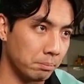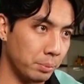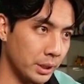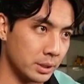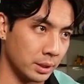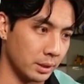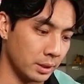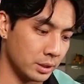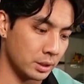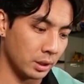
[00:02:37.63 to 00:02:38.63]
Beastly.
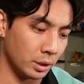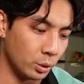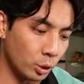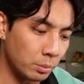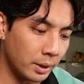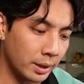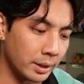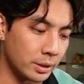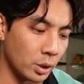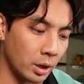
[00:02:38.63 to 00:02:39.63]
This Hagurumon
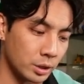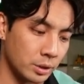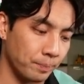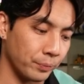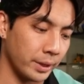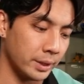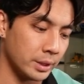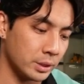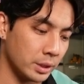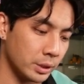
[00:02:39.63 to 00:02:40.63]
is awesome. It
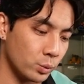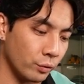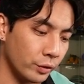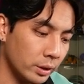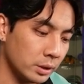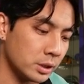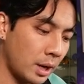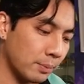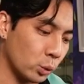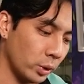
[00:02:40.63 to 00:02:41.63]
does its reveal
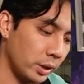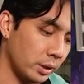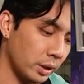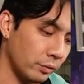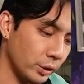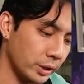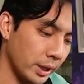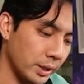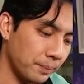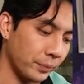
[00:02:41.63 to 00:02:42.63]
top 3 of your
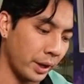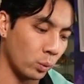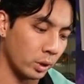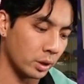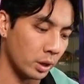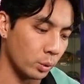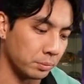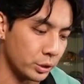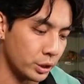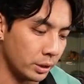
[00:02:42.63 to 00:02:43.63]
deck, add 1 card with
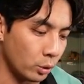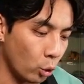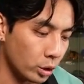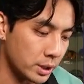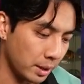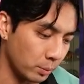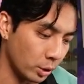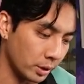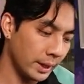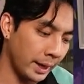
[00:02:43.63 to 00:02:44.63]
Machine or
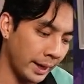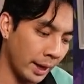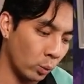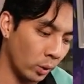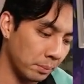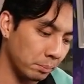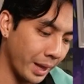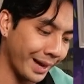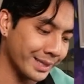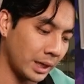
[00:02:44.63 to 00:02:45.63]
Cyborg, and add 1
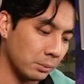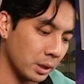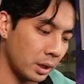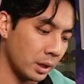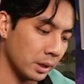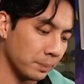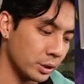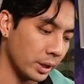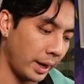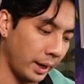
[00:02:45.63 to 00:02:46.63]
black Tamer card
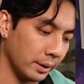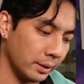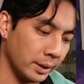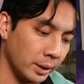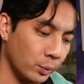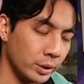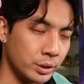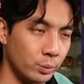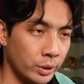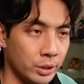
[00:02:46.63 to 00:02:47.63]
to hand, and then
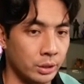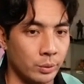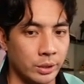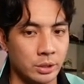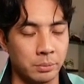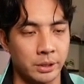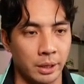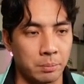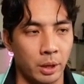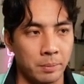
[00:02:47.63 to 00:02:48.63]
return the rest of the
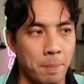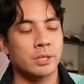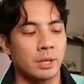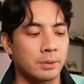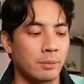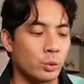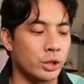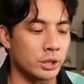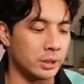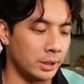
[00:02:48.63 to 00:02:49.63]
deck bottom. Sometimes we
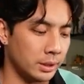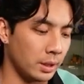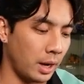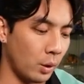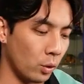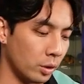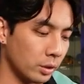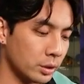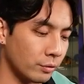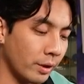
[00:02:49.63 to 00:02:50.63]
just need
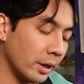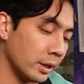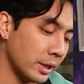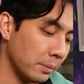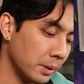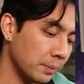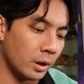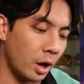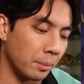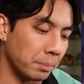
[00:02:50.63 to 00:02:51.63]
to find our Tamer.
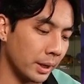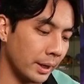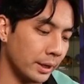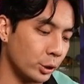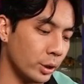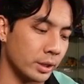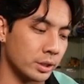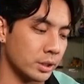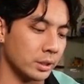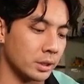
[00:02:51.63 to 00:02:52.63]
On play, you get to
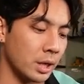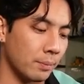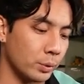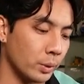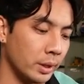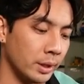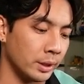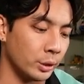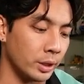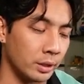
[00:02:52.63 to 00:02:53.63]
see the top 3, and
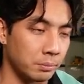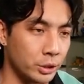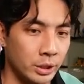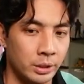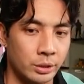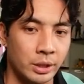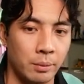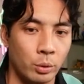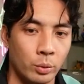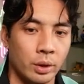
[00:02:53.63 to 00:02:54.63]
then you get the Machine or
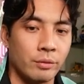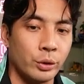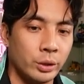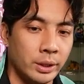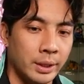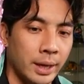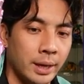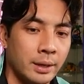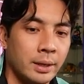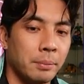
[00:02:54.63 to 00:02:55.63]
Cyborg, whatever you need in
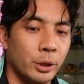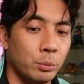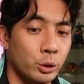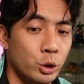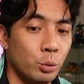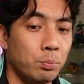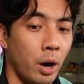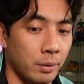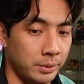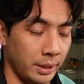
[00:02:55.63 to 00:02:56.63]
hand, but you do
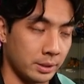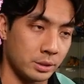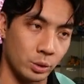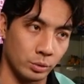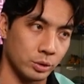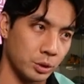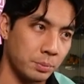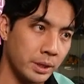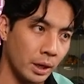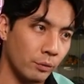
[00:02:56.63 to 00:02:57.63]
bottom deck. So just
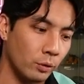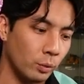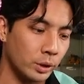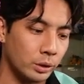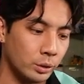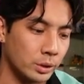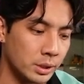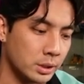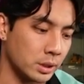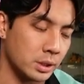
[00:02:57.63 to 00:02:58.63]
be careful when you use
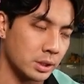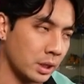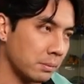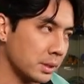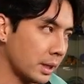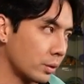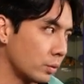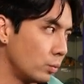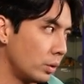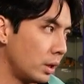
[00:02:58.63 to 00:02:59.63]
this. It's the same as like
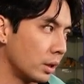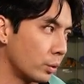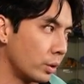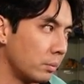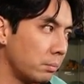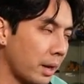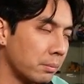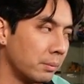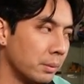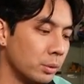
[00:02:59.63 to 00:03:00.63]
Black
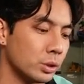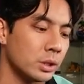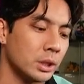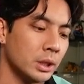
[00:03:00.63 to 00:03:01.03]
Memory Boost.